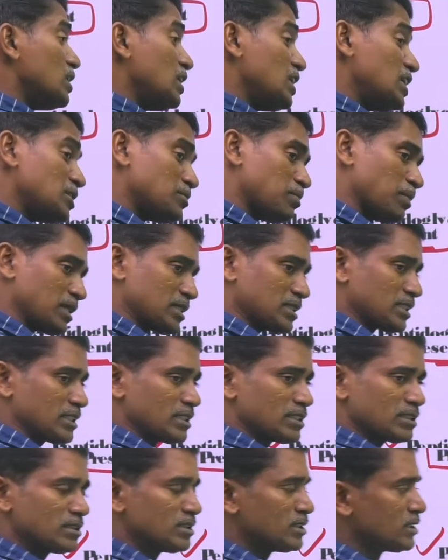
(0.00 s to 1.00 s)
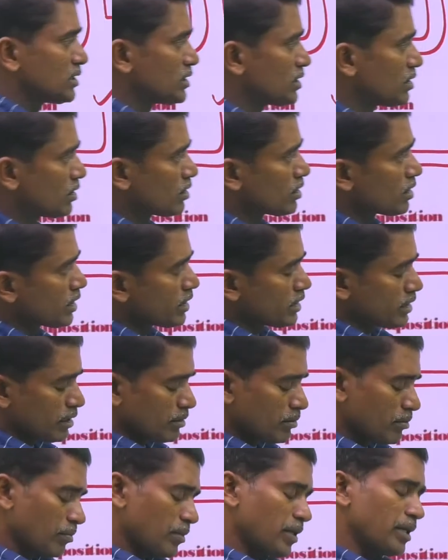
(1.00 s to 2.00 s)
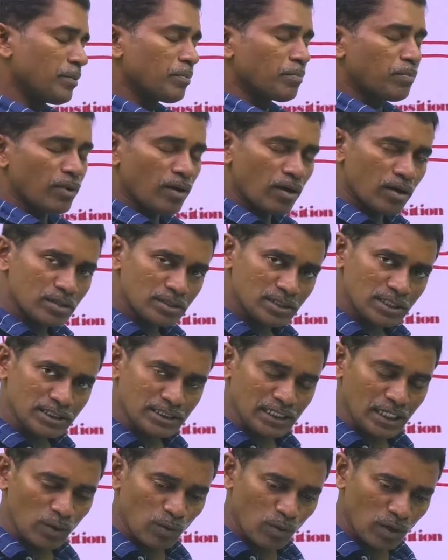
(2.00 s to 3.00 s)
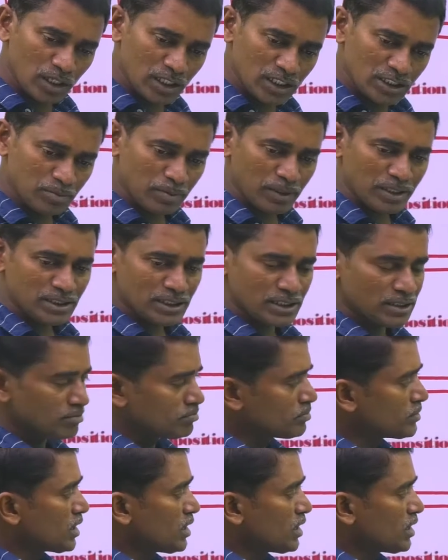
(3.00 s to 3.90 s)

is present. Right, in plants, cell wall is present.